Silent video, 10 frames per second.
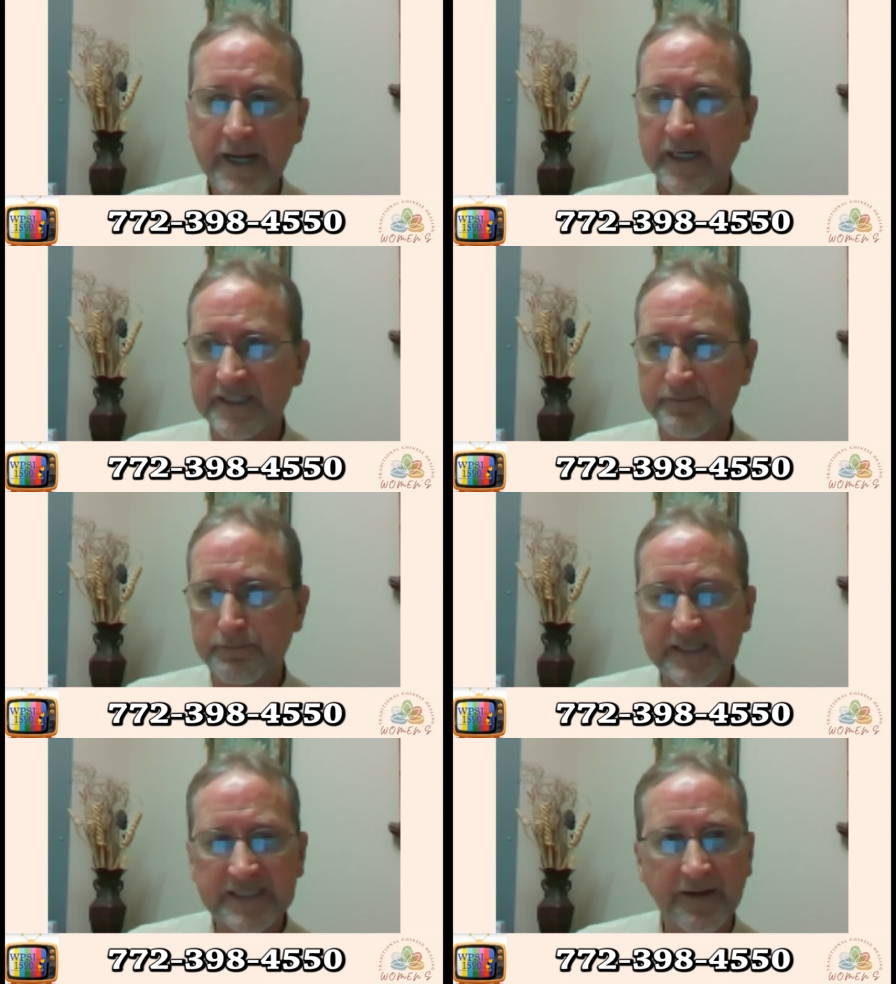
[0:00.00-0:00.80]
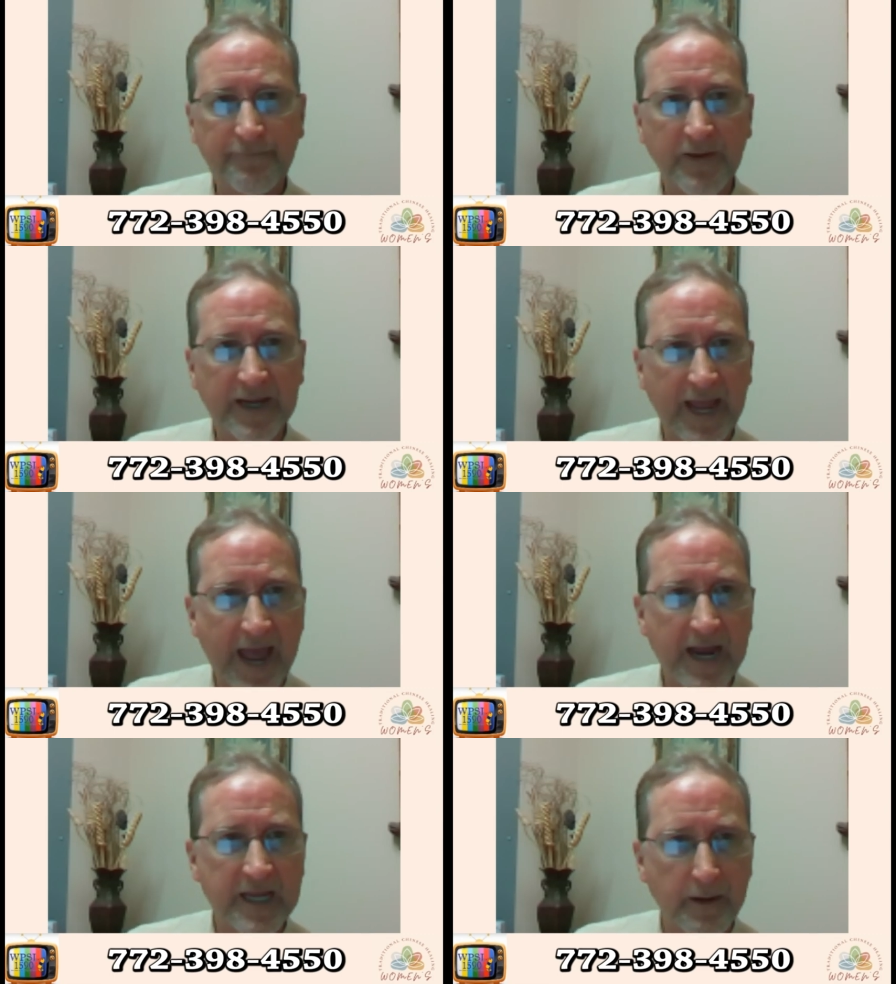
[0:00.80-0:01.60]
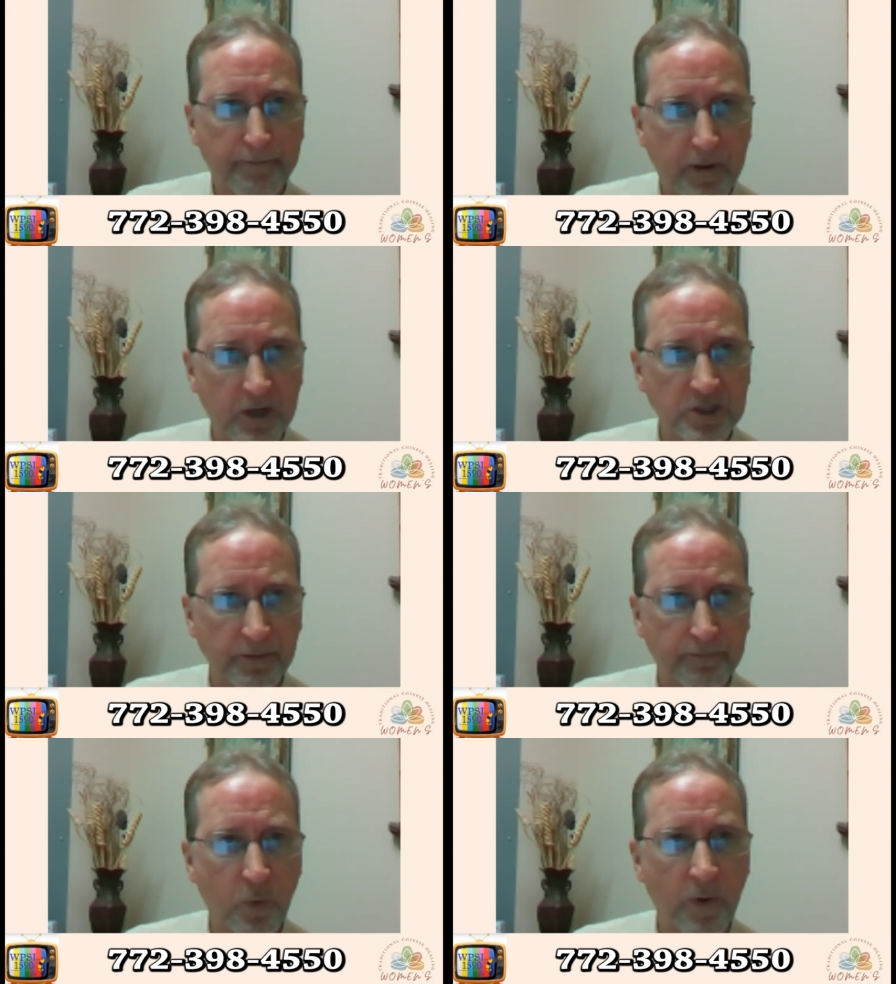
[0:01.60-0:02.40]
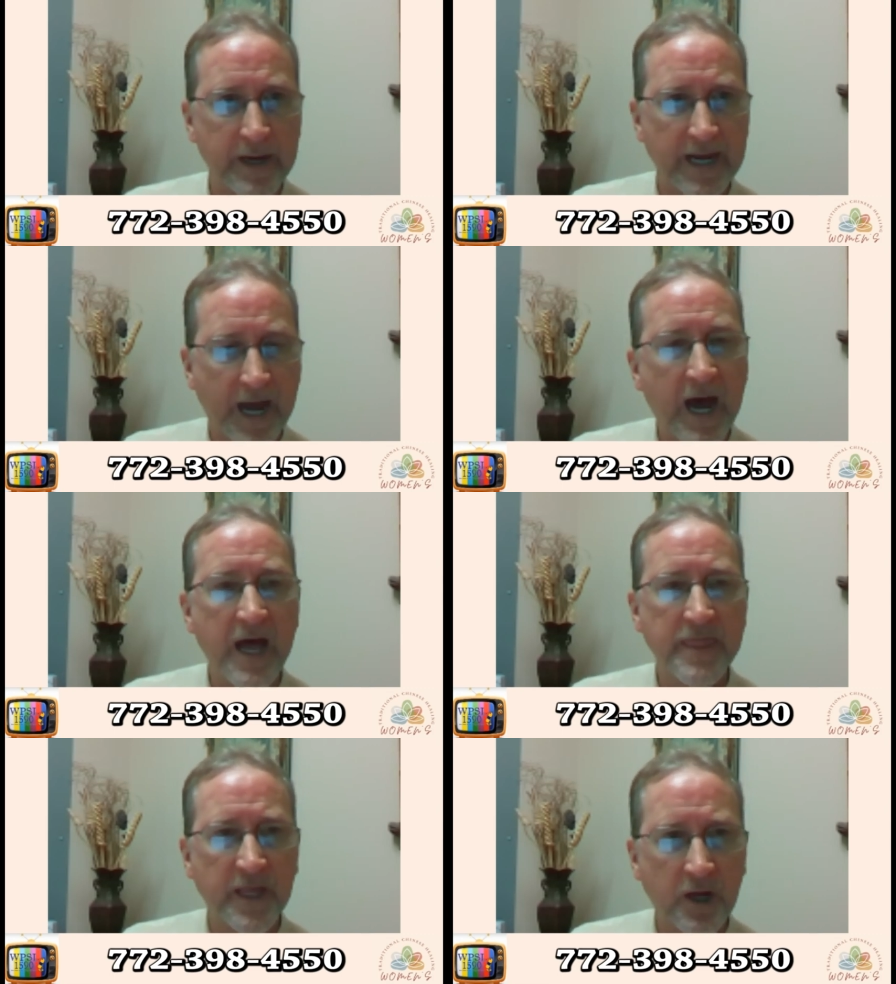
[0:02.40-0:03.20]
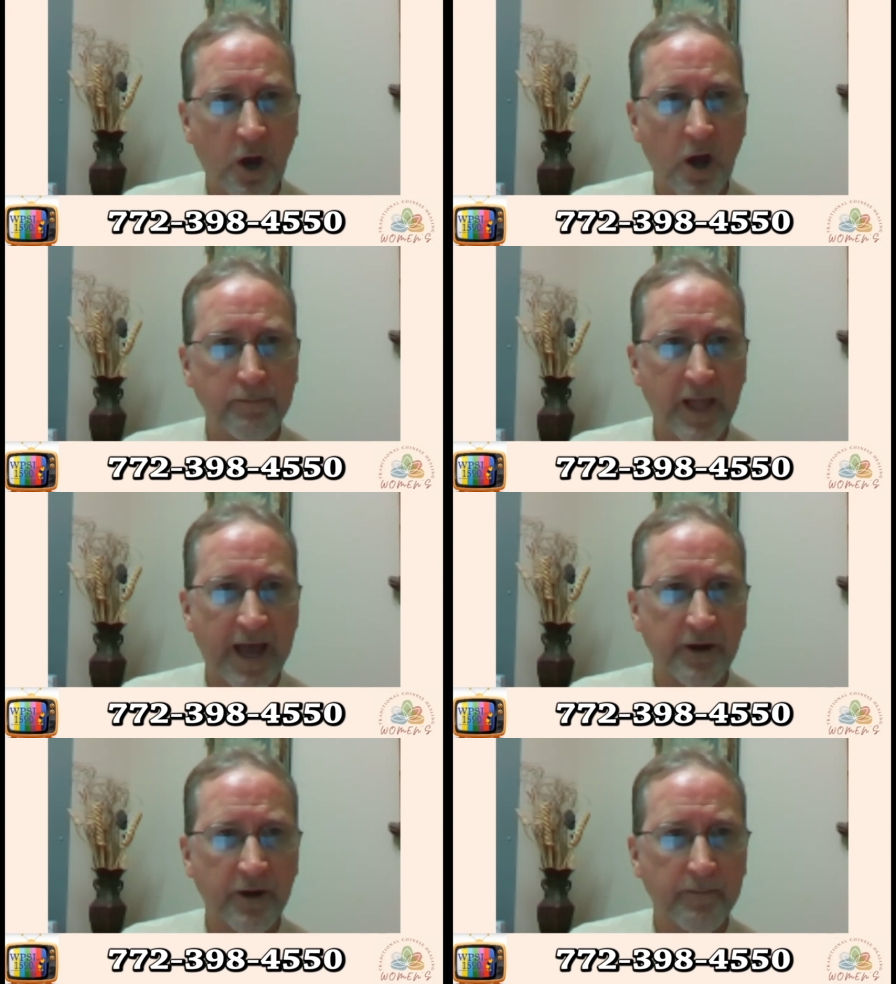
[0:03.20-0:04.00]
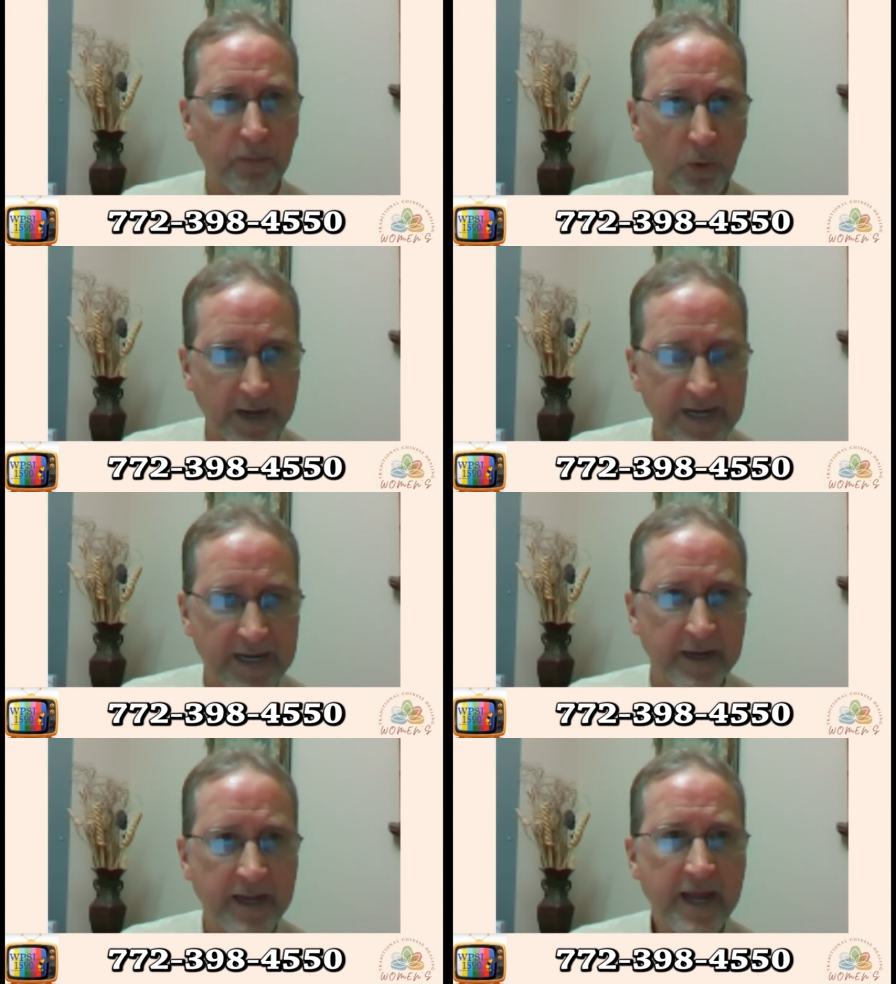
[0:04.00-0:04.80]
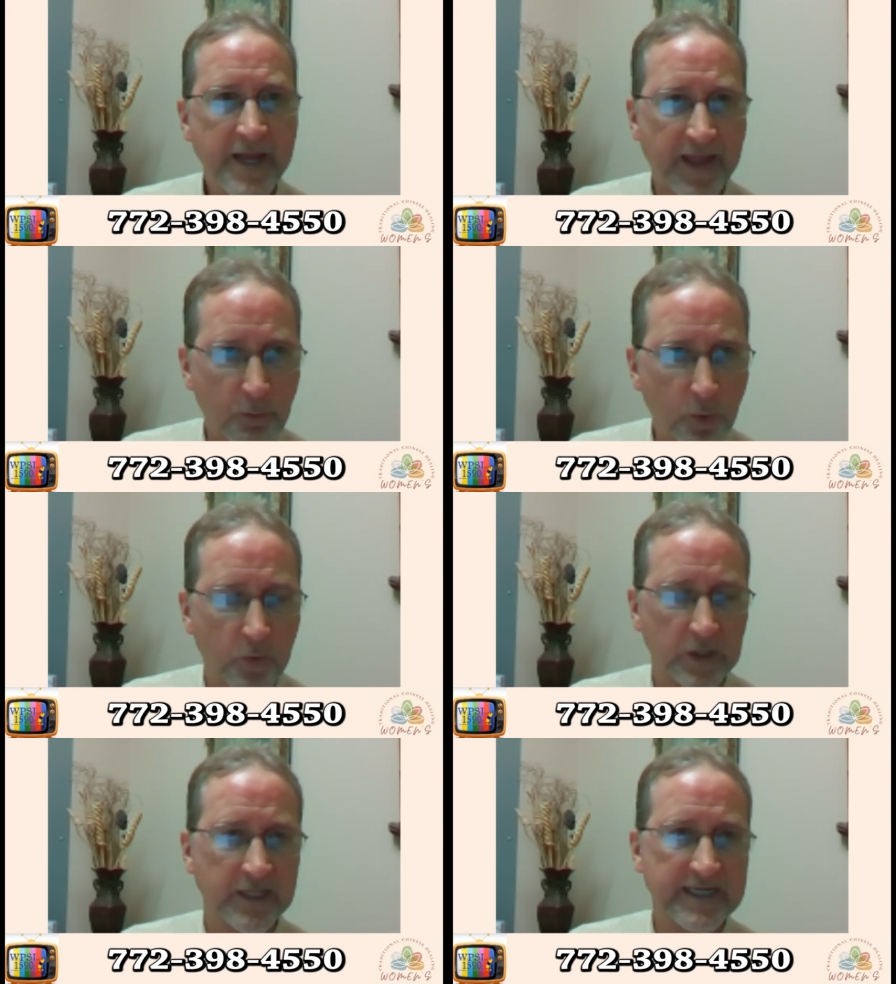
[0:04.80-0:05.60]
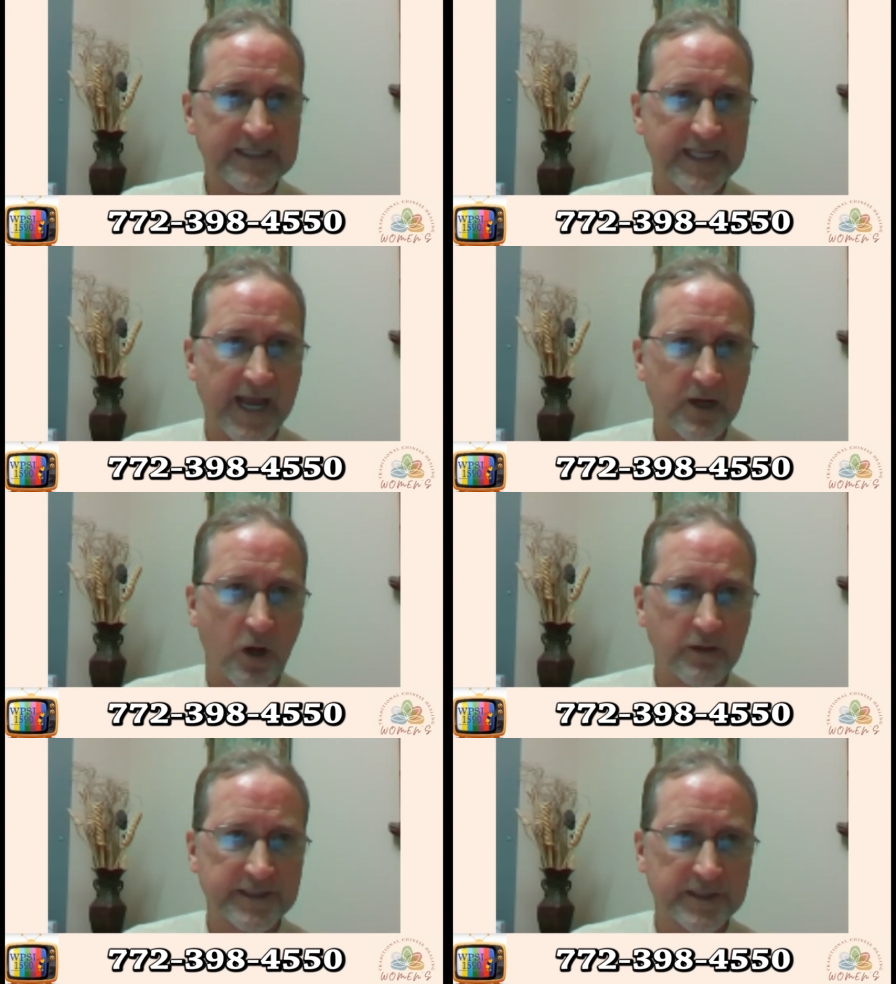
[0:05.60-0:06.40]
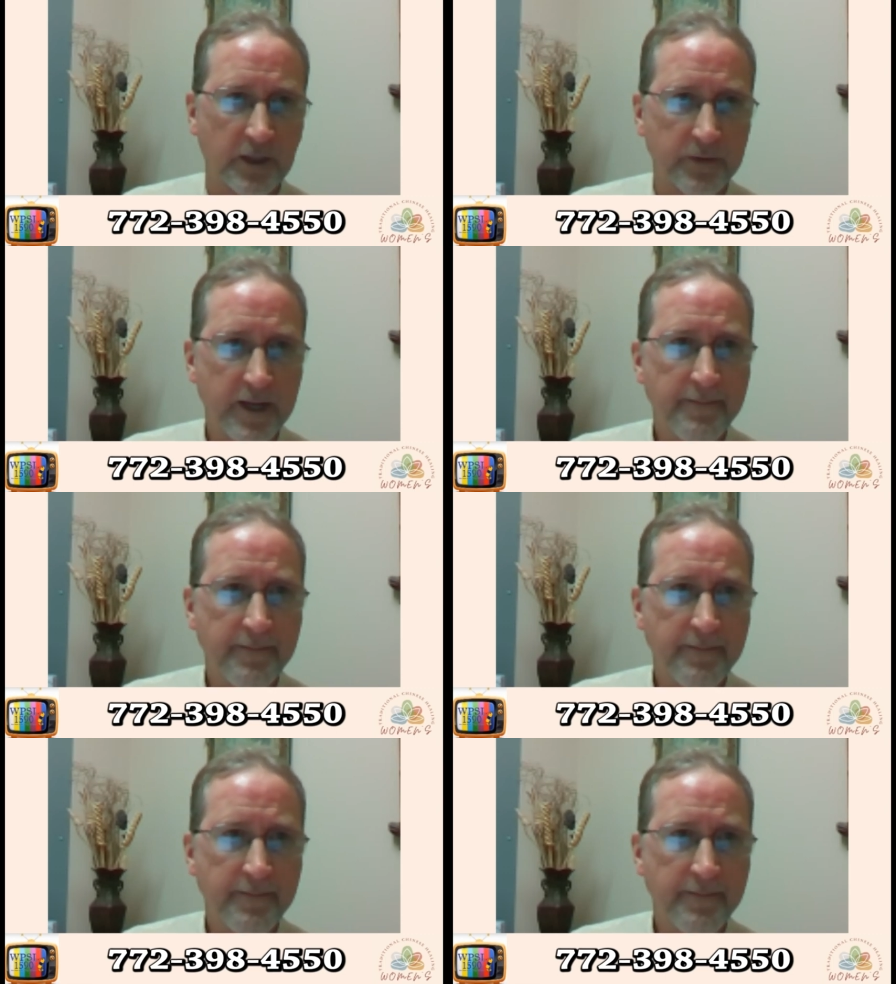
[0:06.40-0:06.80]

a specific acupuncture point on the gallbladder meridian that will release that gallstone